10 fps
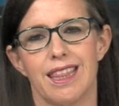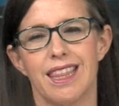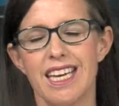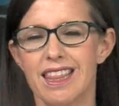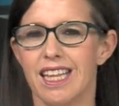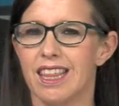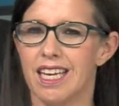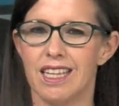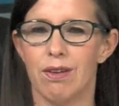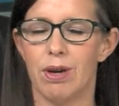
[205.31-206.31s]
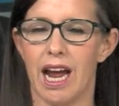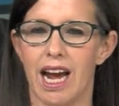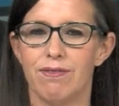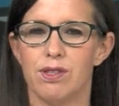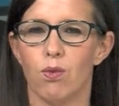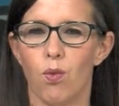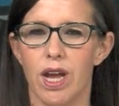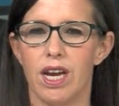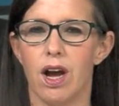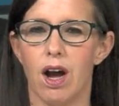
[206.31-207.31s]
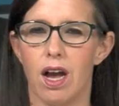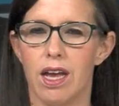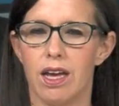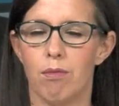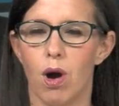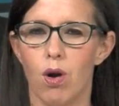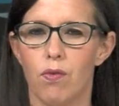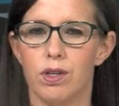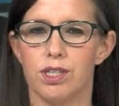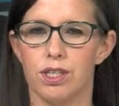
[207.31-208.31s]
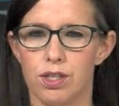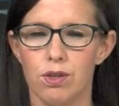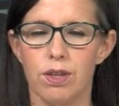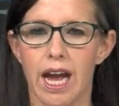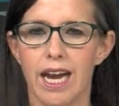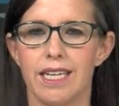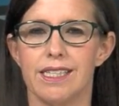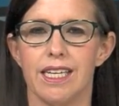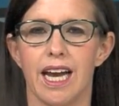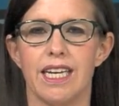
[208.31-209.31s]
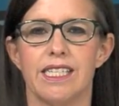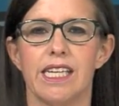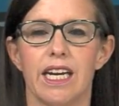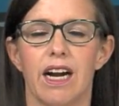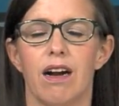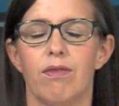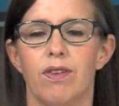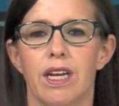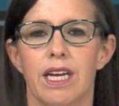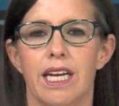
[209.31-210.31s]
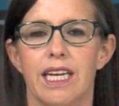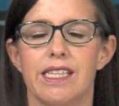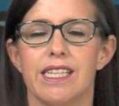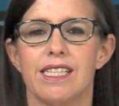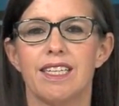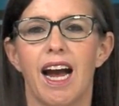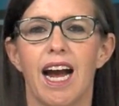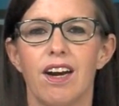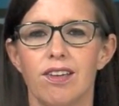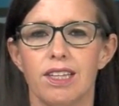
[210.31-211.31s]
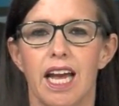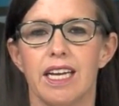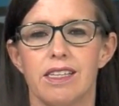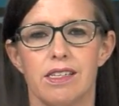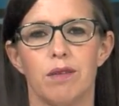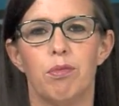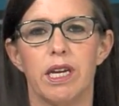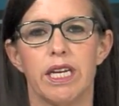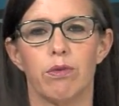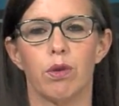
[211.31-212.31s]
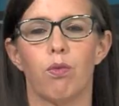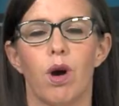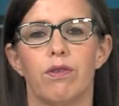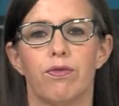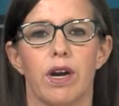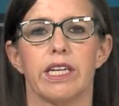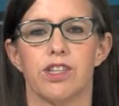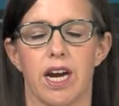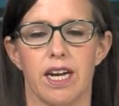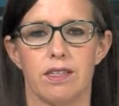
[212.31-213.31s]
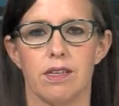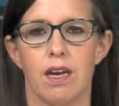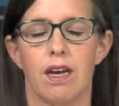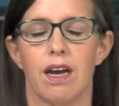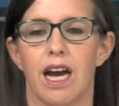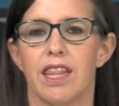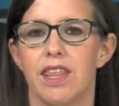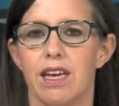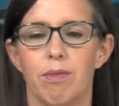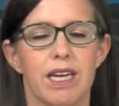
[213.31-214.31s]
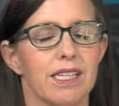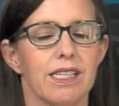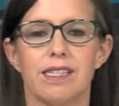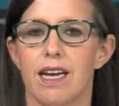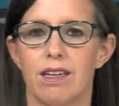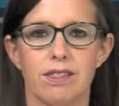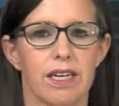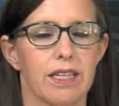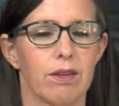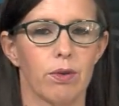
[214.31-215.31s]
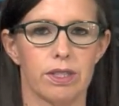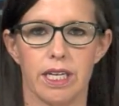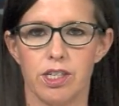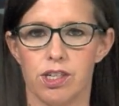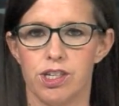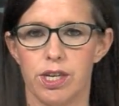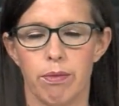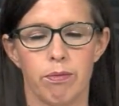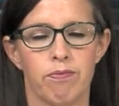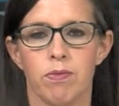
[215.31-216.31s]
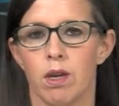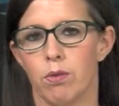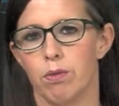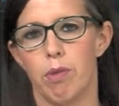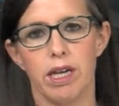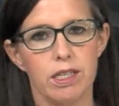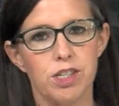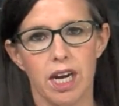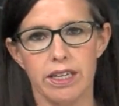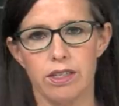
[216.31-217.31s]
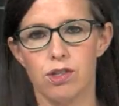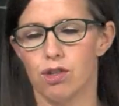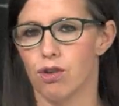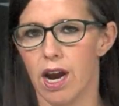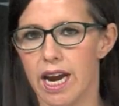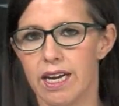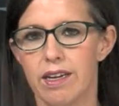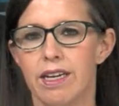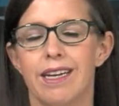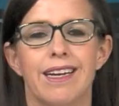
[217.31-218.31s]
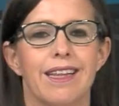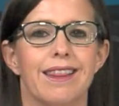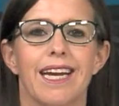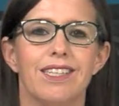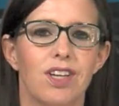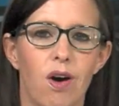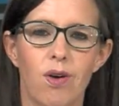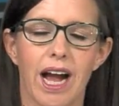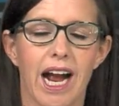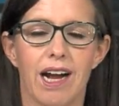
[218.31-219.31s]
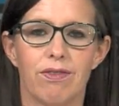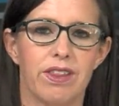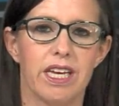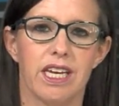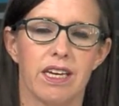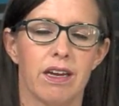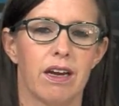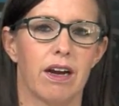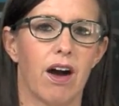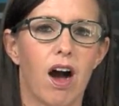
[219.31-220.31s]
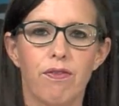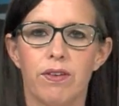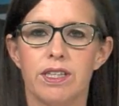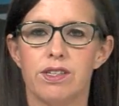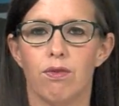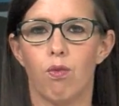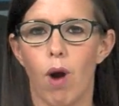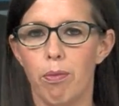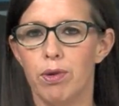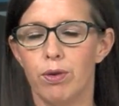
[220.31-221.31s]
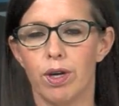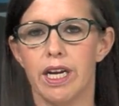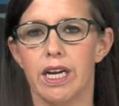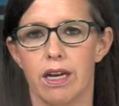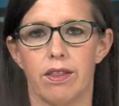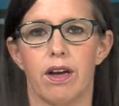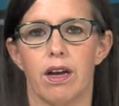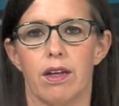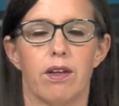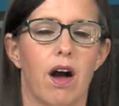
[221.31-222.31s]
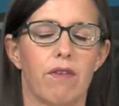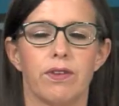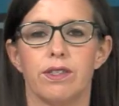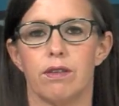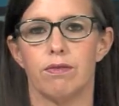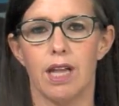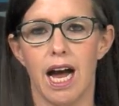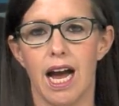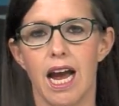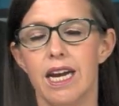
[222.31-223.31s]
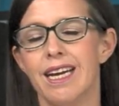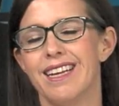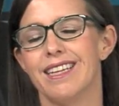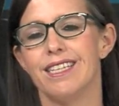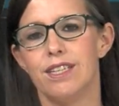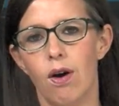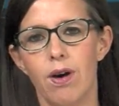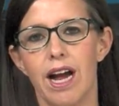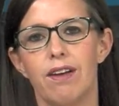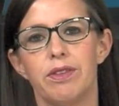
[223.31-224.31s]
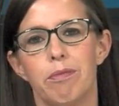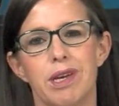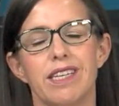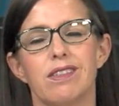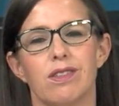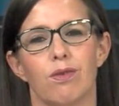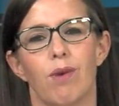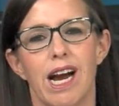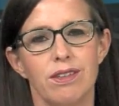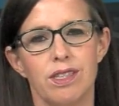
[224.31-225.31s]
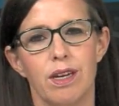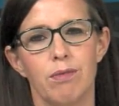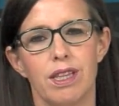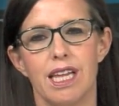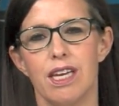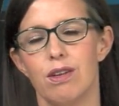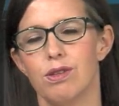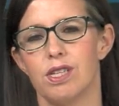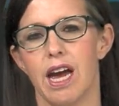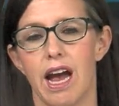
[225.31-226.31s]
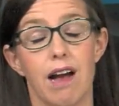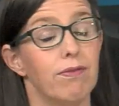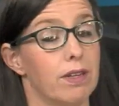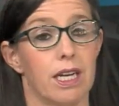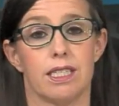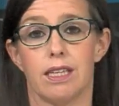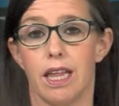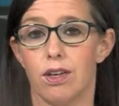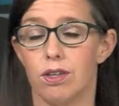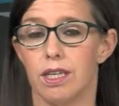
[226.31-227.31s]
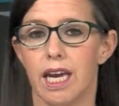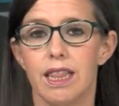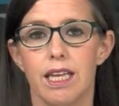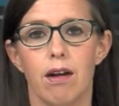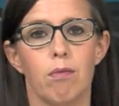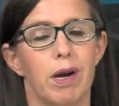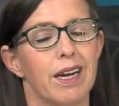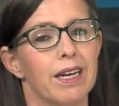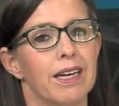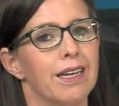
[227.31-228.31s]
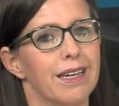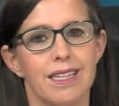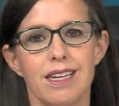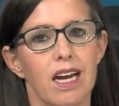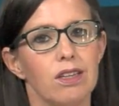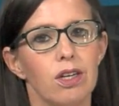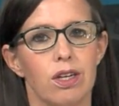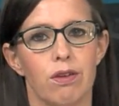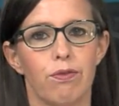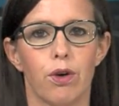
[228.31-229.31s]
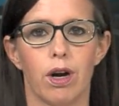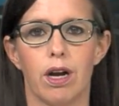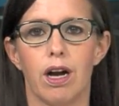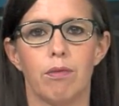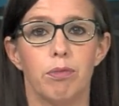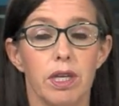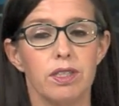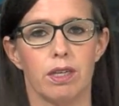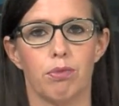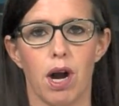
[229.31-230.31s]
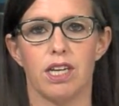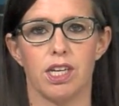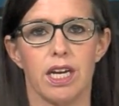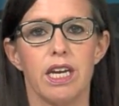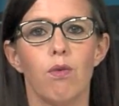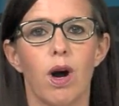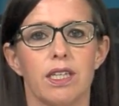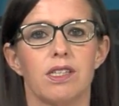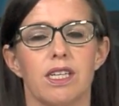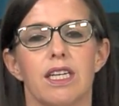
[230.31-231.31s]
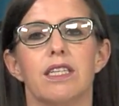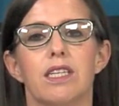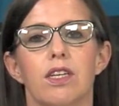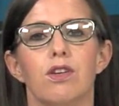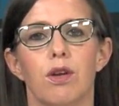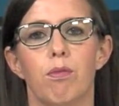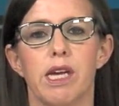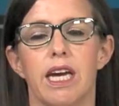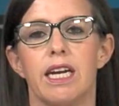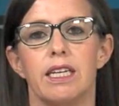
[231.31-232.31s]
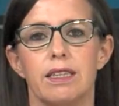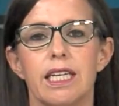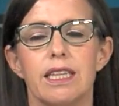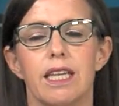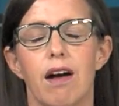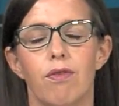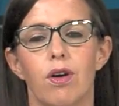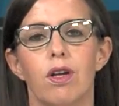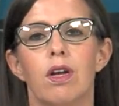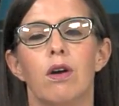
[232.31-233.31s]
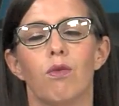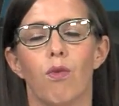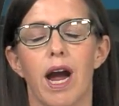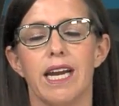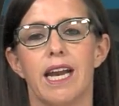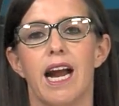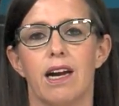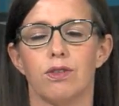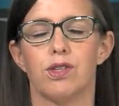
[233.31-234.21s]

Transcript: I think the thing that would have to win him over to do that is the idea of his entire legacy being with one franchise. I think because it sounds like the relationship with Belichick is strained, they don't have the offensive weaponry, the, the offensive line. They don't have the pieces around him that they used to have. Not to say they couldn't get there, but He's not looking for a, a, building project. He wants to continue to be at an elite level right now.